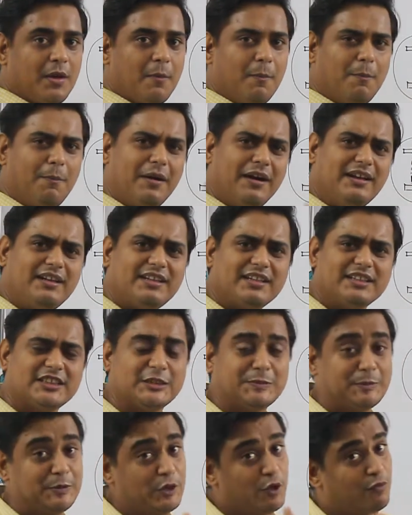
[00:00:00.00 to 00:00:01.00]
but
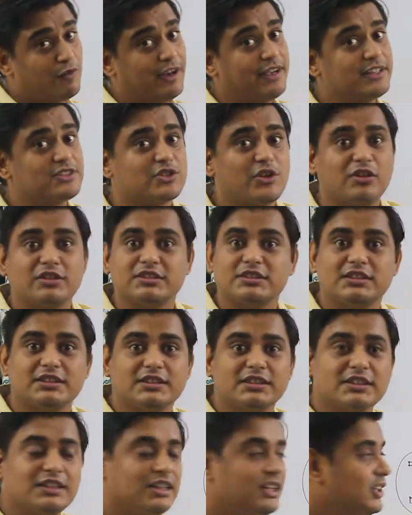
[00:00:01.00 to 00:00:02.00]
speed of light is
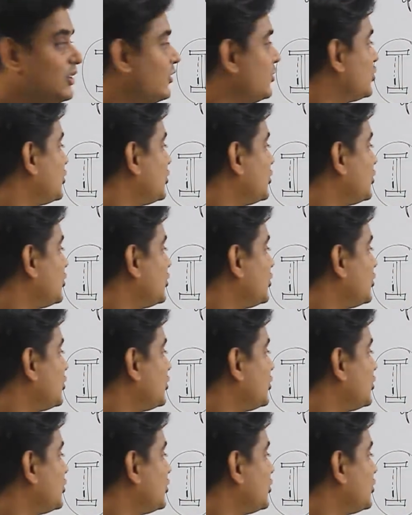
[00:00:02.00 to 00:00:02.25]
constant. So